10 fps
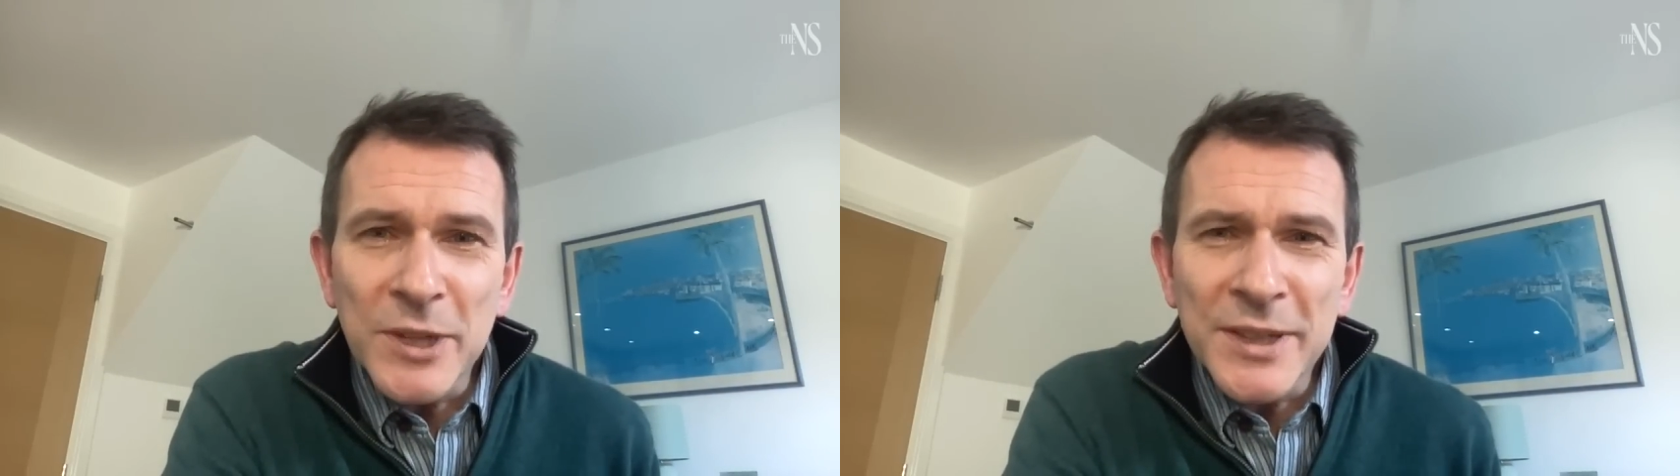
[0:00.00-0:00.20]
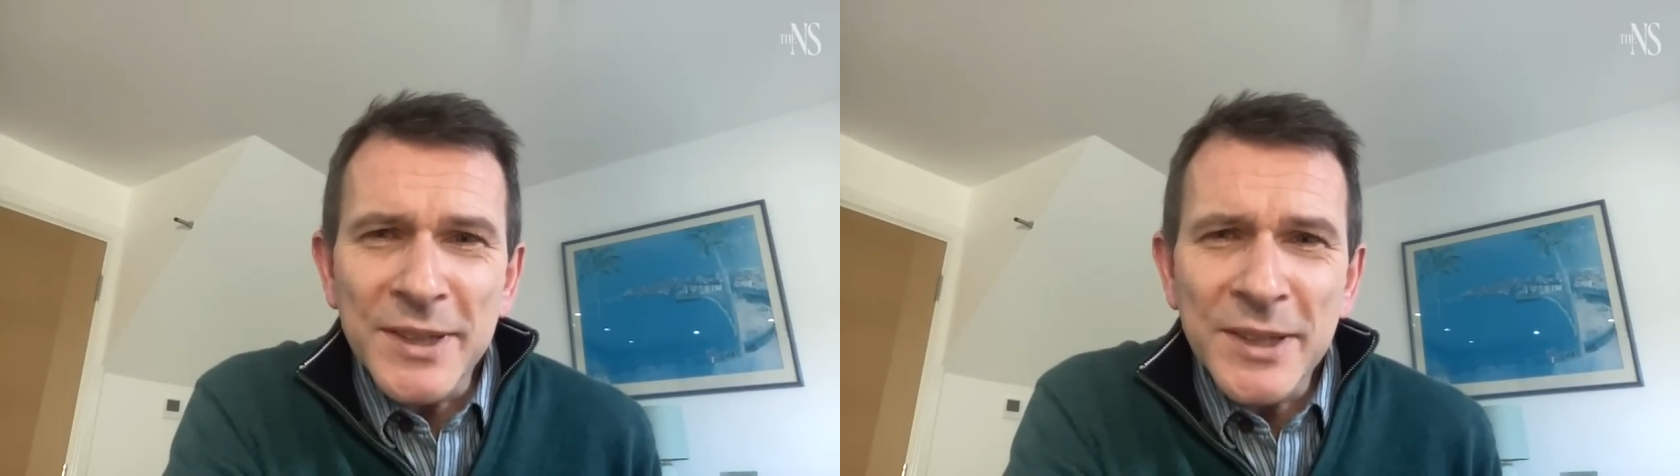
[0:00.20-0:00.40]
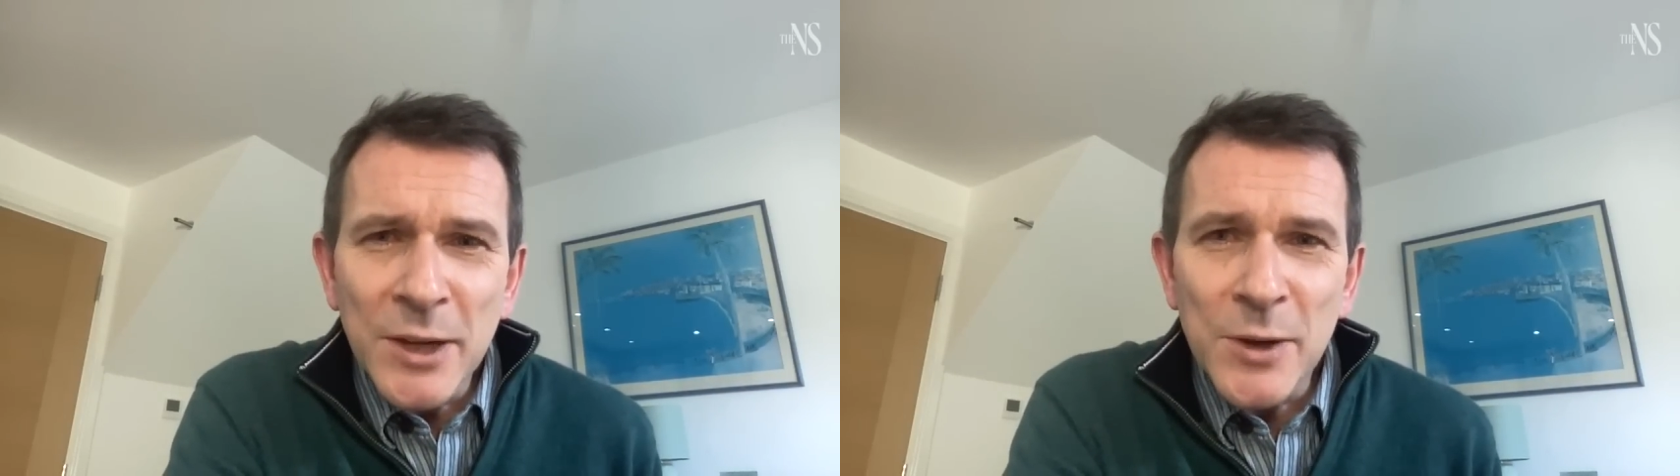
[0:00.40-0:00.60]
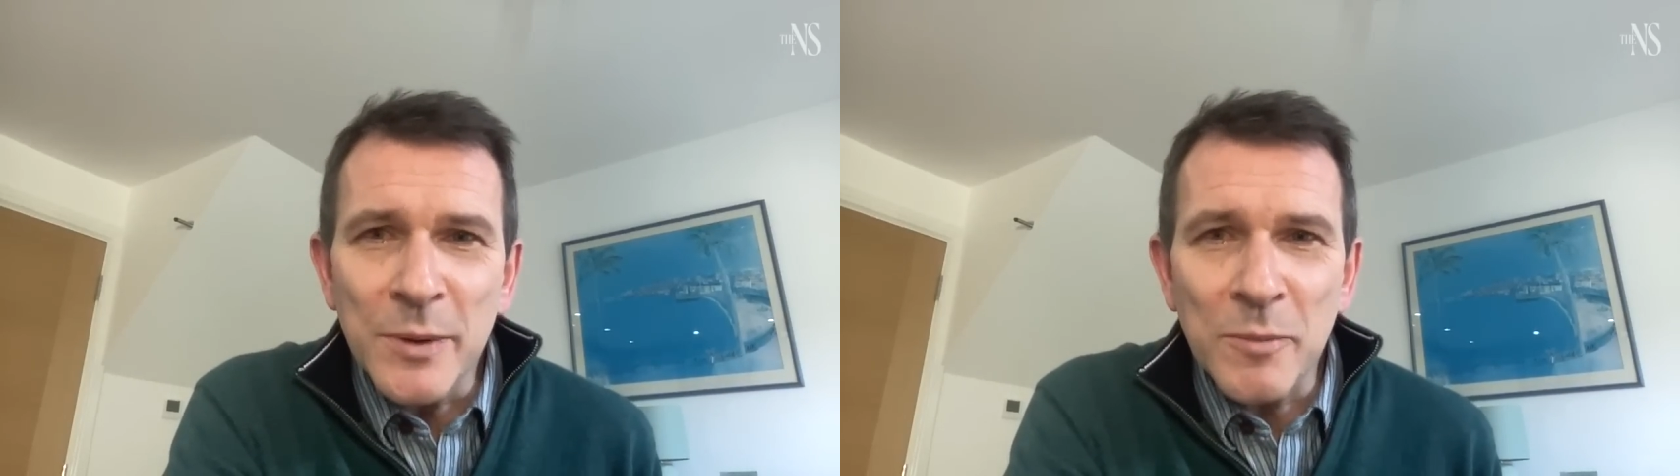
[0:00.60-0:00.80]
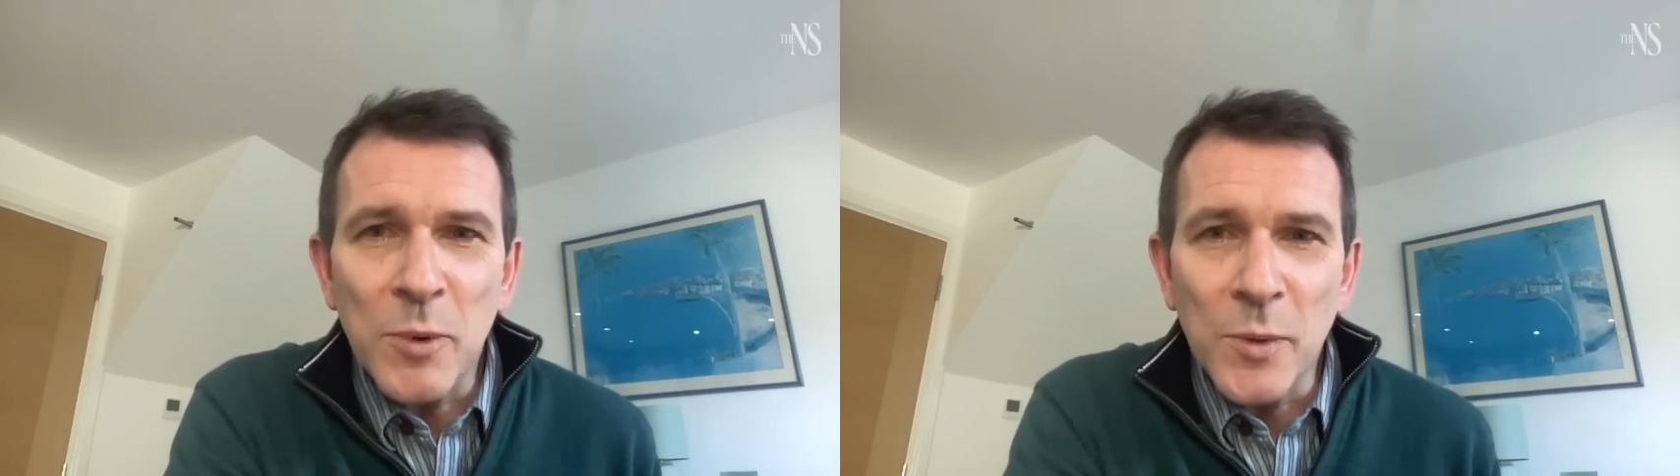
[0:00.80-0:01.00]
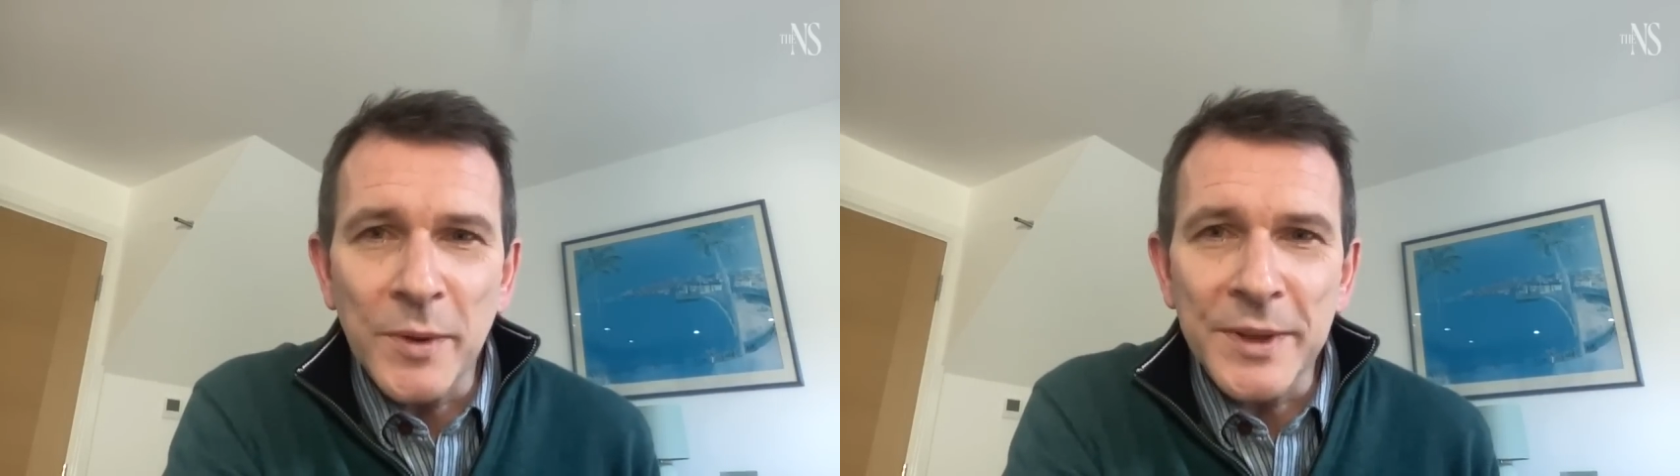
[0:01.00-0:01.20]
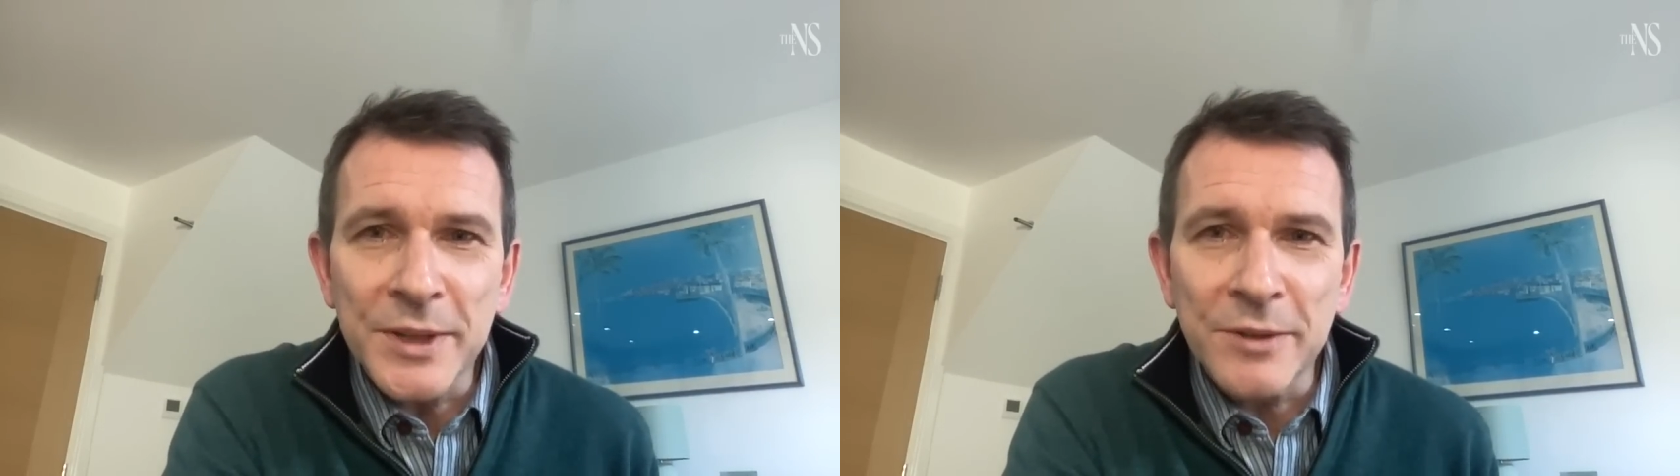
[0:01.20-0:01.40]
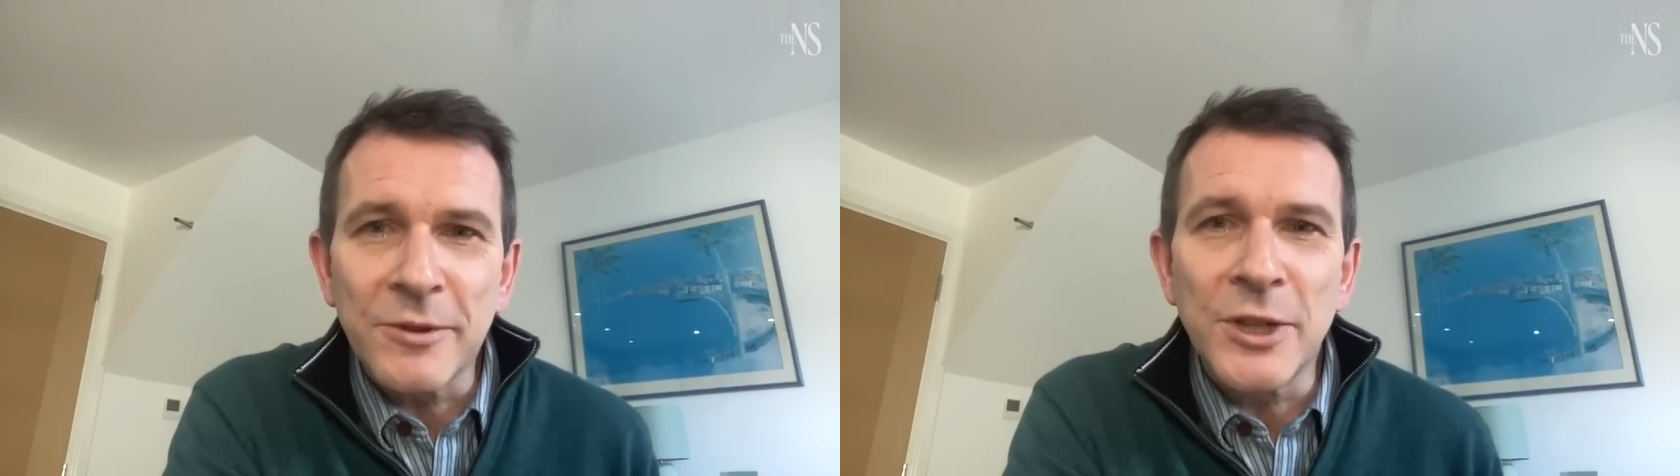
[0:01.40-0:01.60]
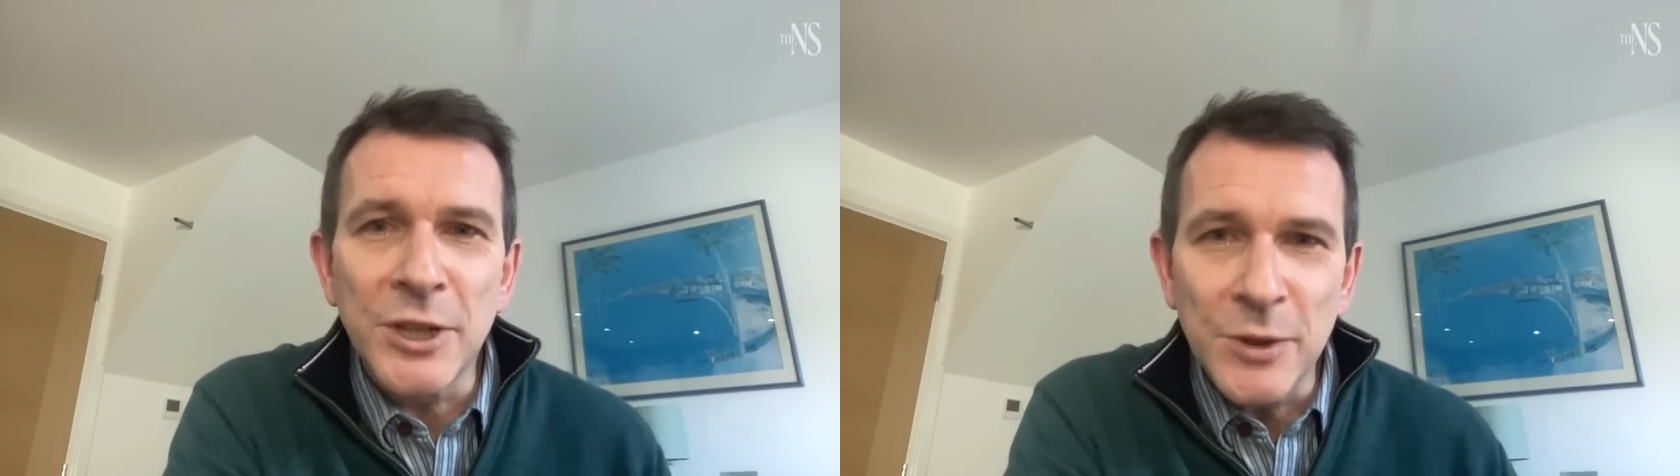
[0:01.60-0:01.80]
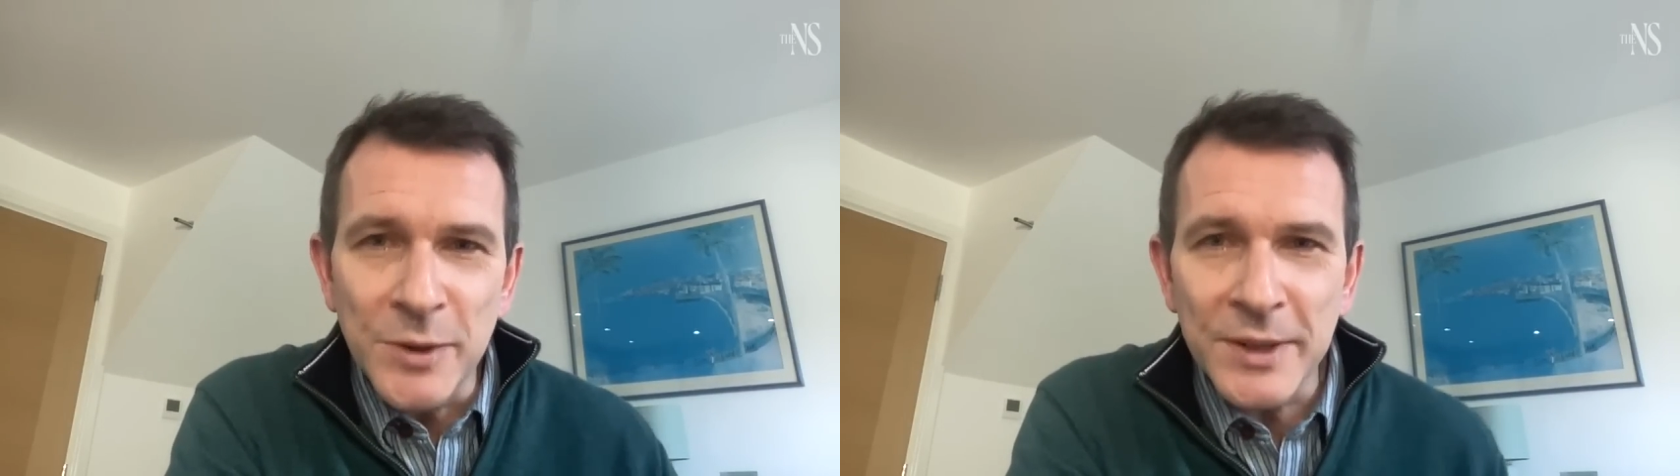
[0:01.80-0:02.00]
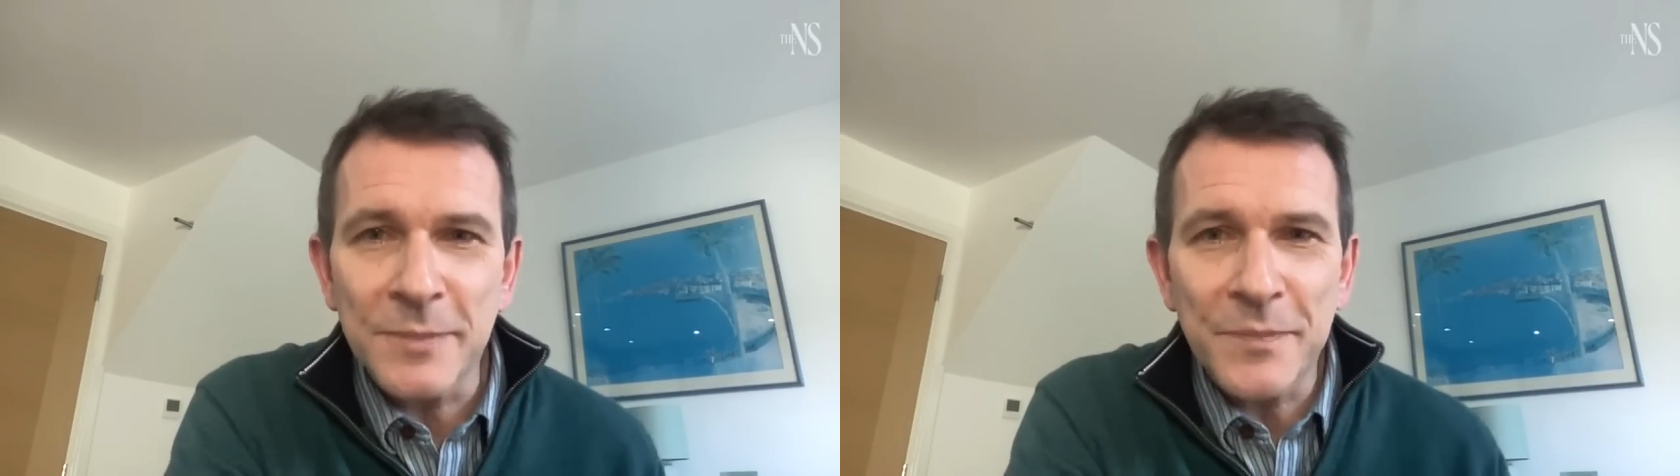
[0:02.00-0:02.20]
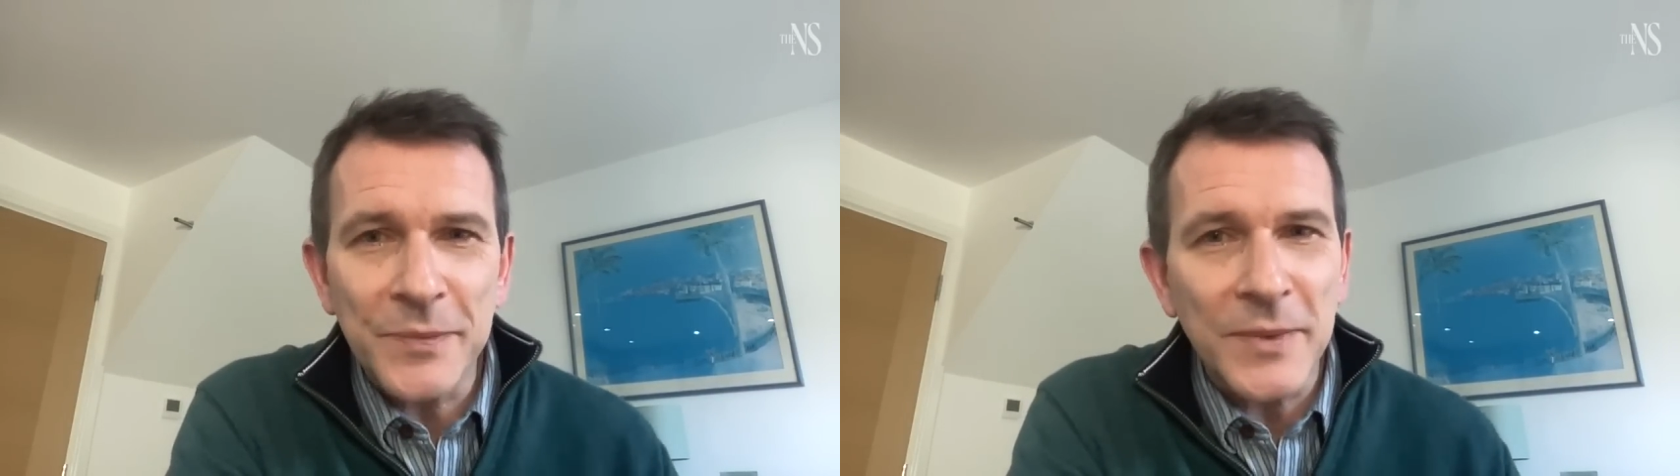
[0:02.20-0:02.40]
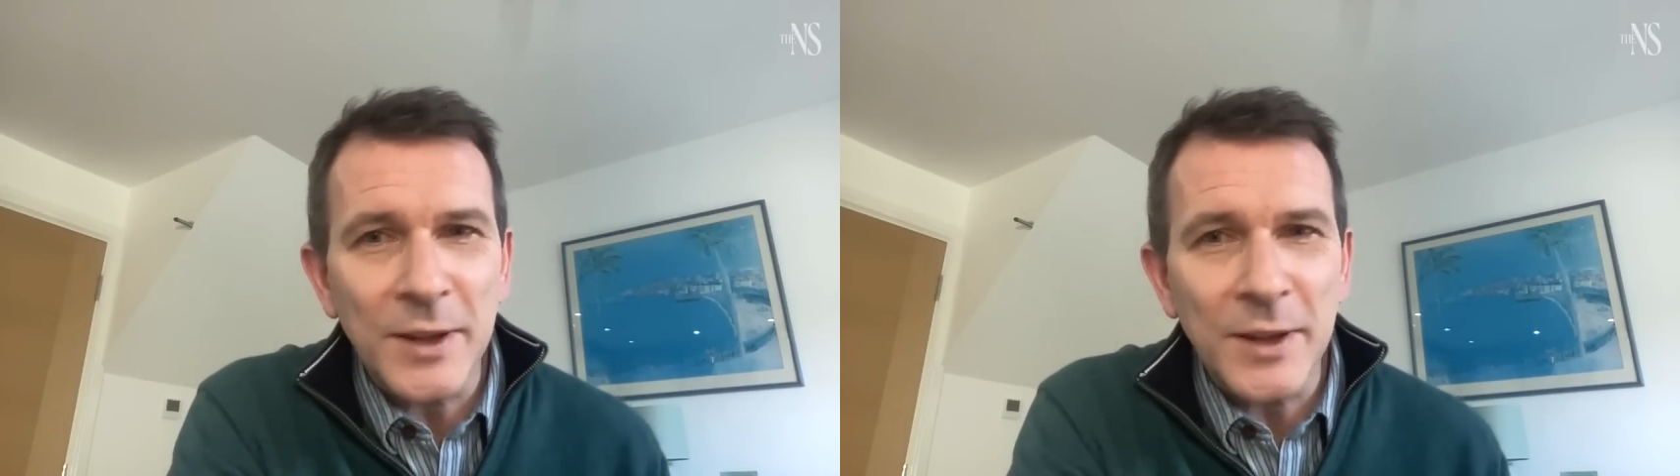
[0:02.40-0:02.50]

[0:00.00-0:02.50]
which is so important to reduce